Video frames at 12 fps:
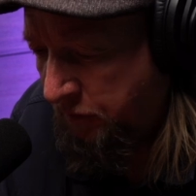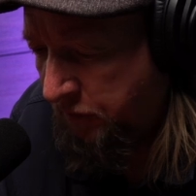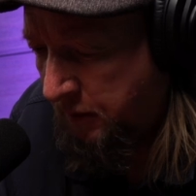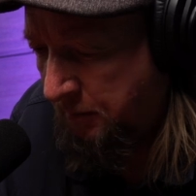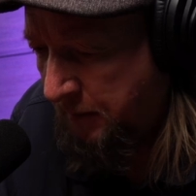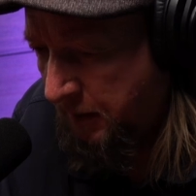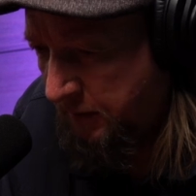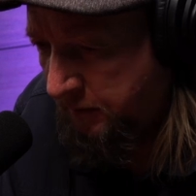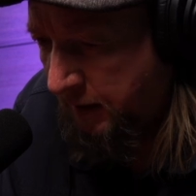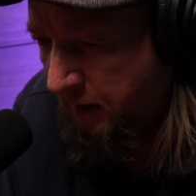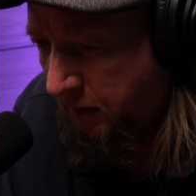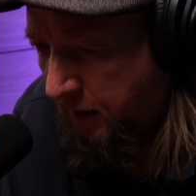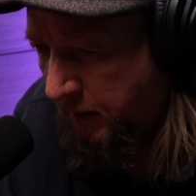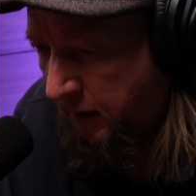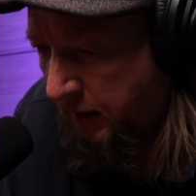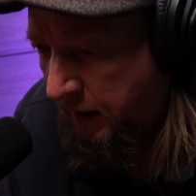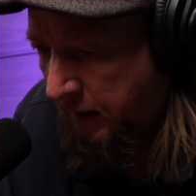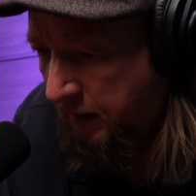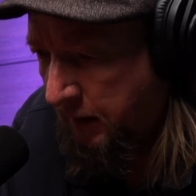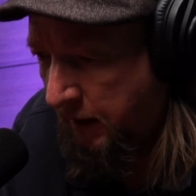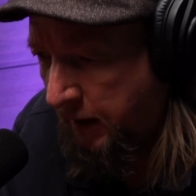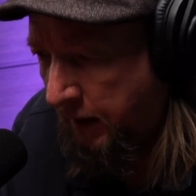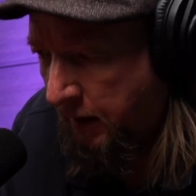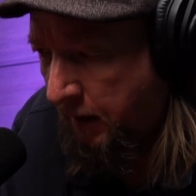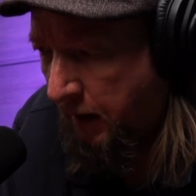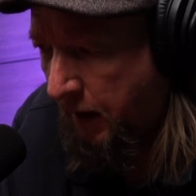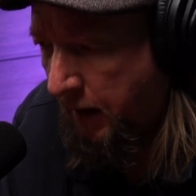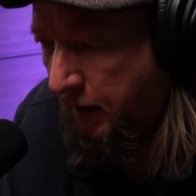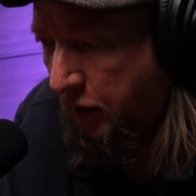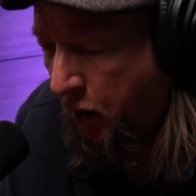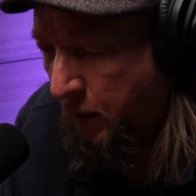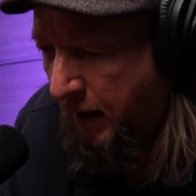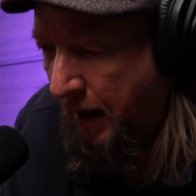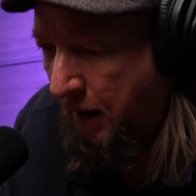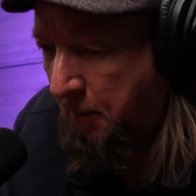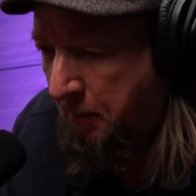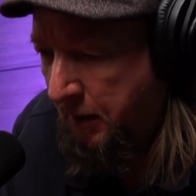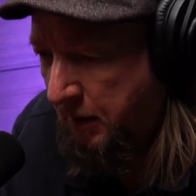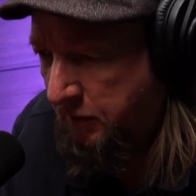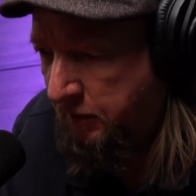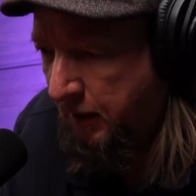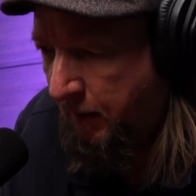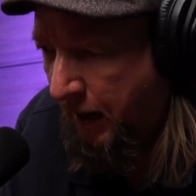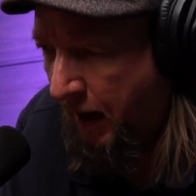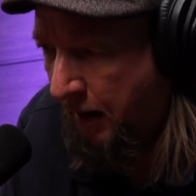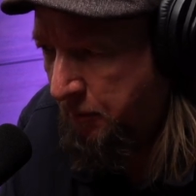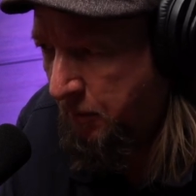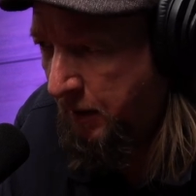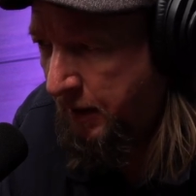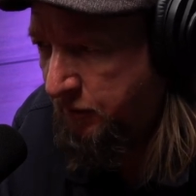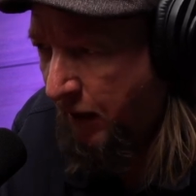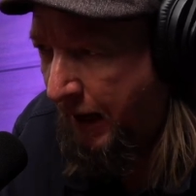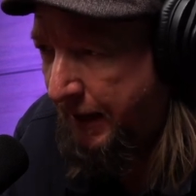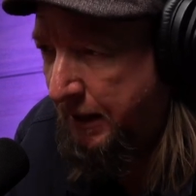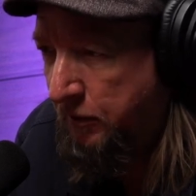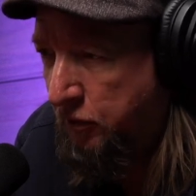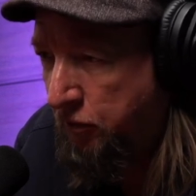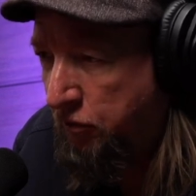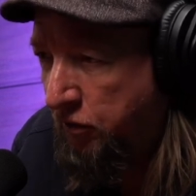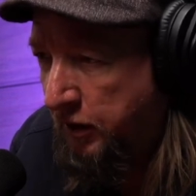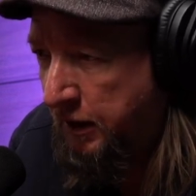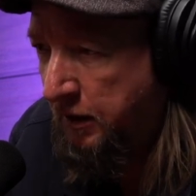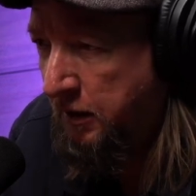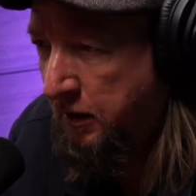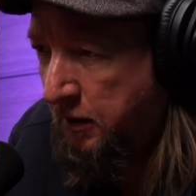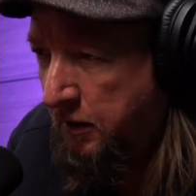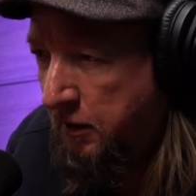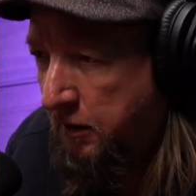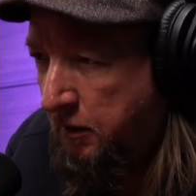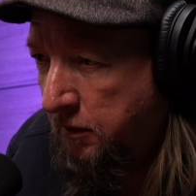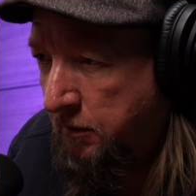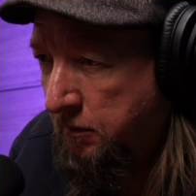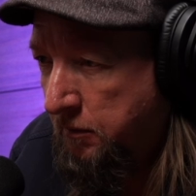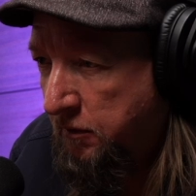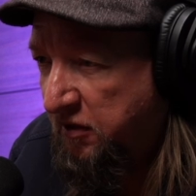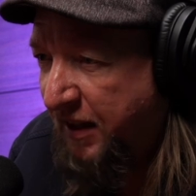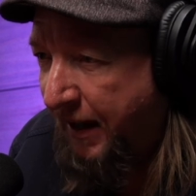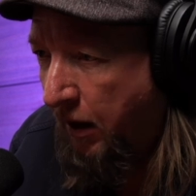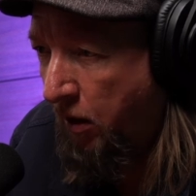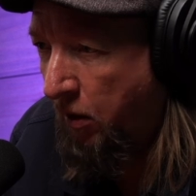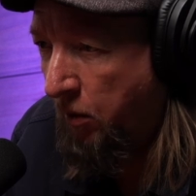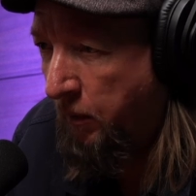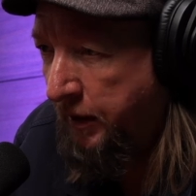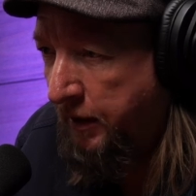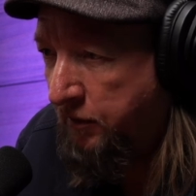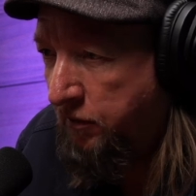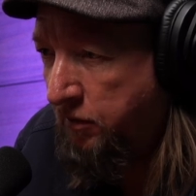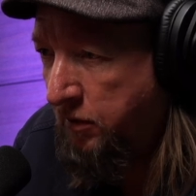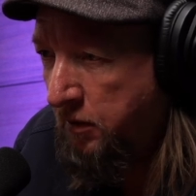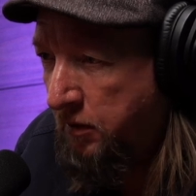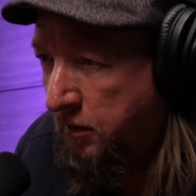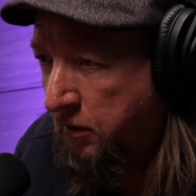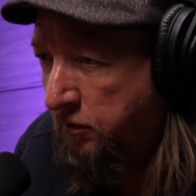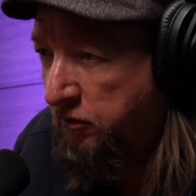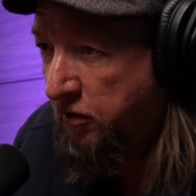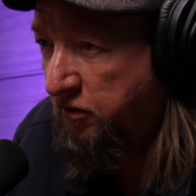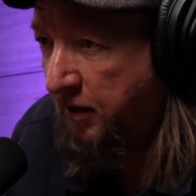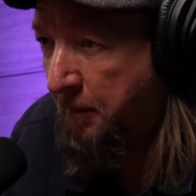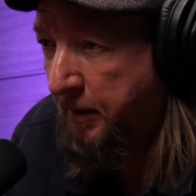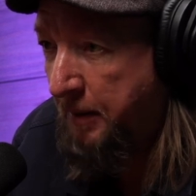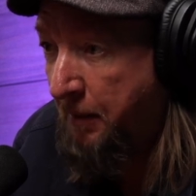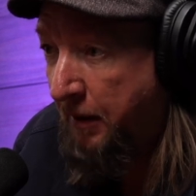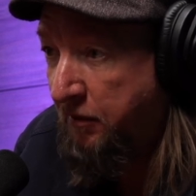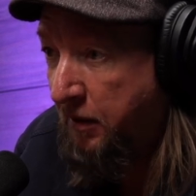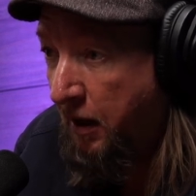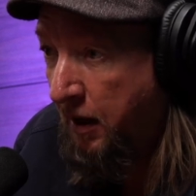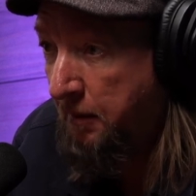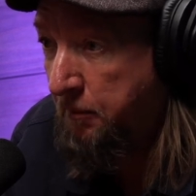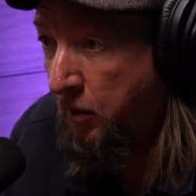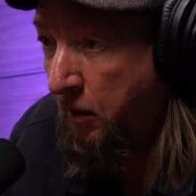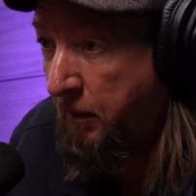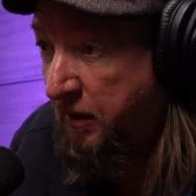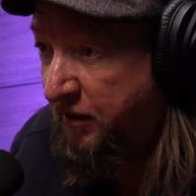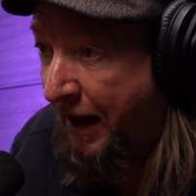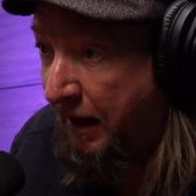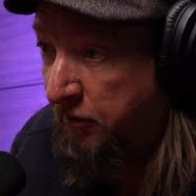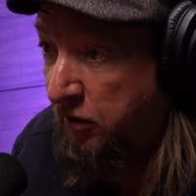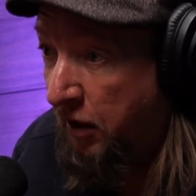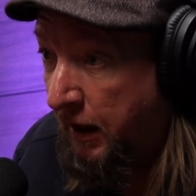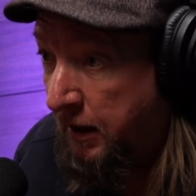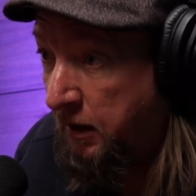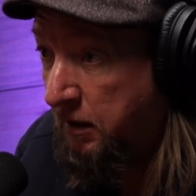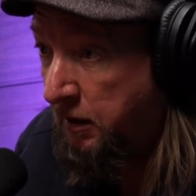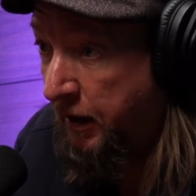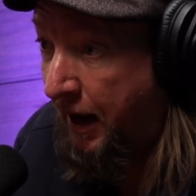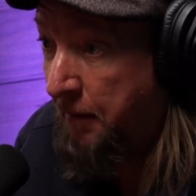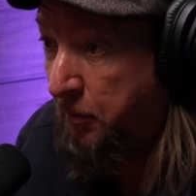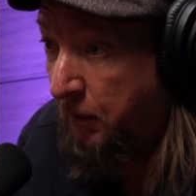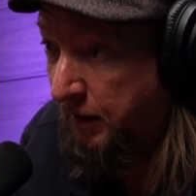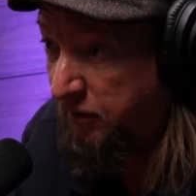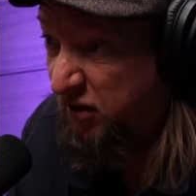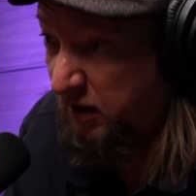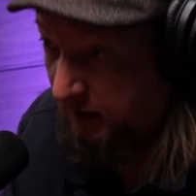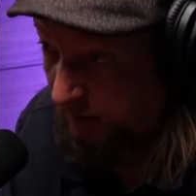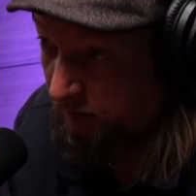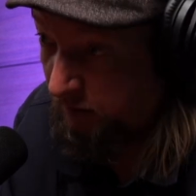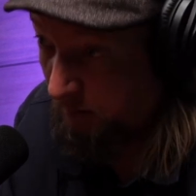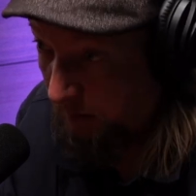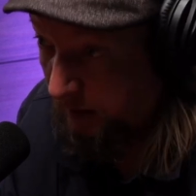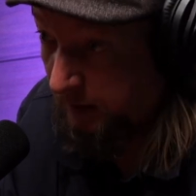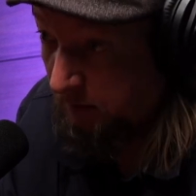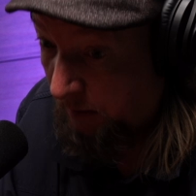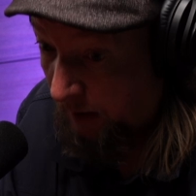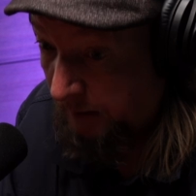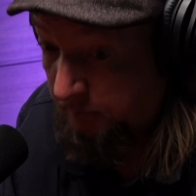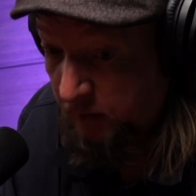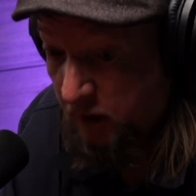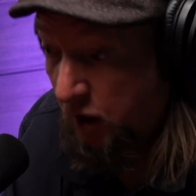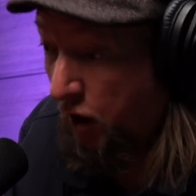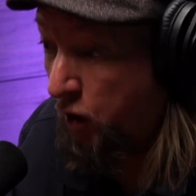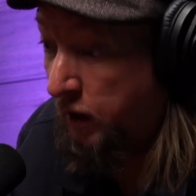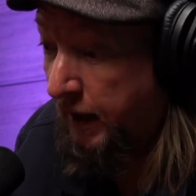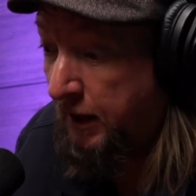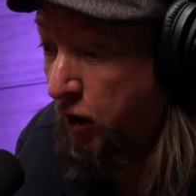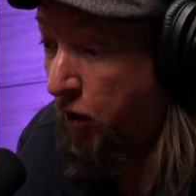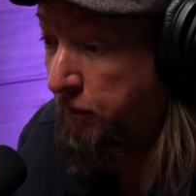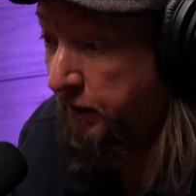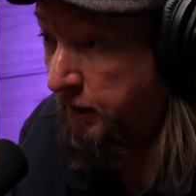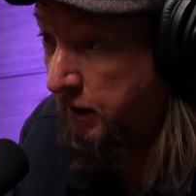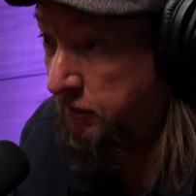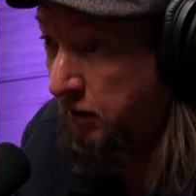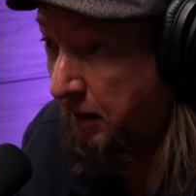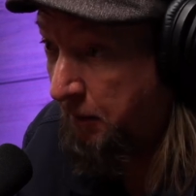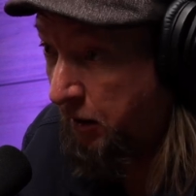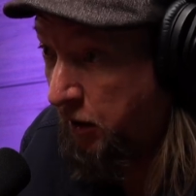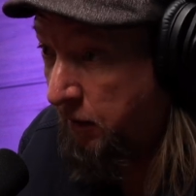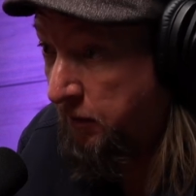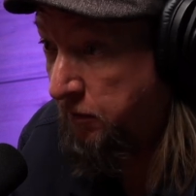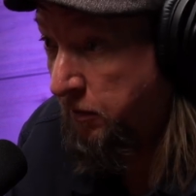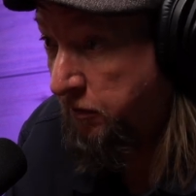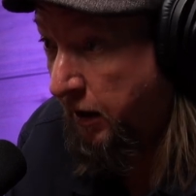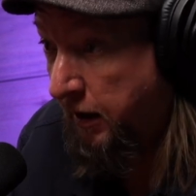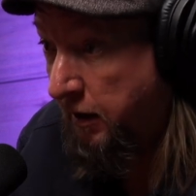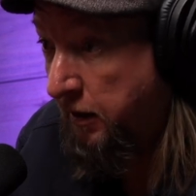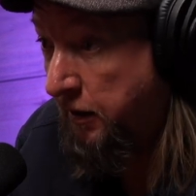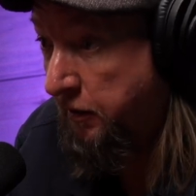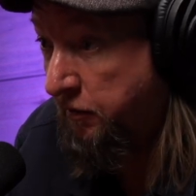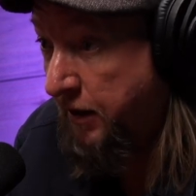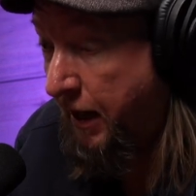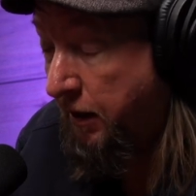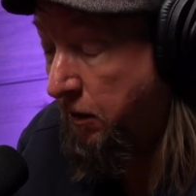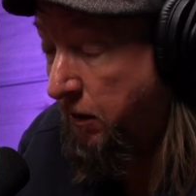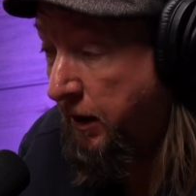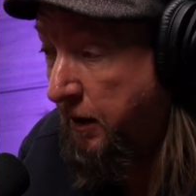in the military and knowing how military operates, I can usually tell when it's just somebody messing up or when it's actually like an operation against somebody, right? Okay, COVID. Let's talk about COVID for a second in this category.